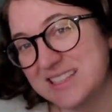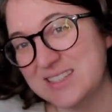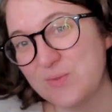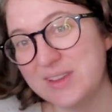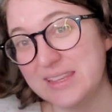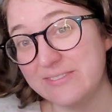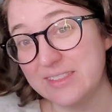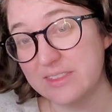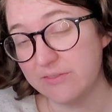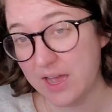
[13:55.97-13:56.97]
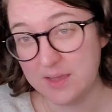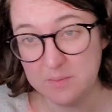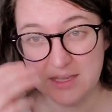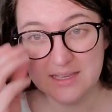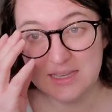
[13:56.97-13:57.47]
doesn't really fit the vibe
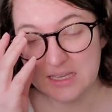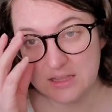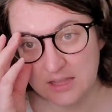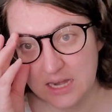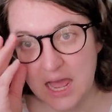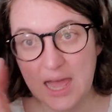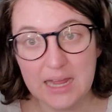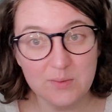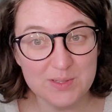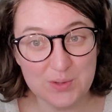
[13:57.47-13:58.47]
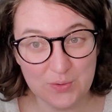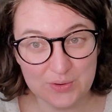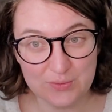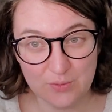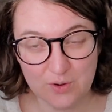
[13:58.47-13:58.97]
that I was
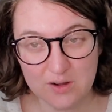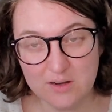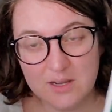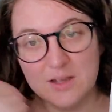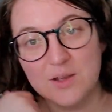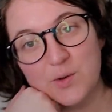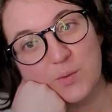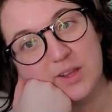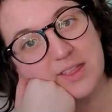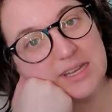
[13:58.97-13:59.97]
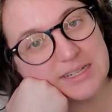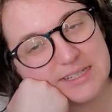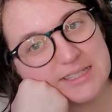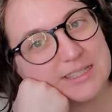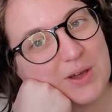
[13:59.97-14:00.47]
going for with it.
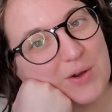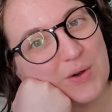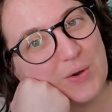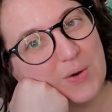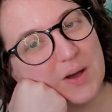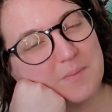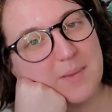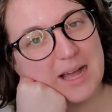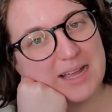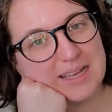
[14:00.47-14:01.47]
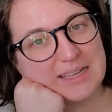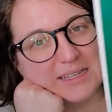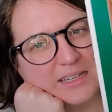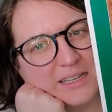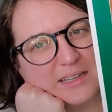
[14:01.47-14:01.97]
So
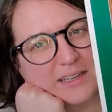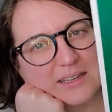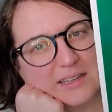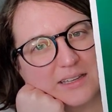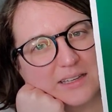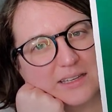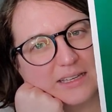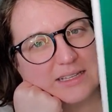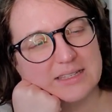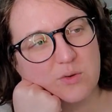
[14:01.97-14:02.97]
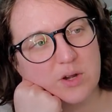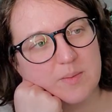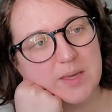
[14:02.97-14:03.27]
mine is going to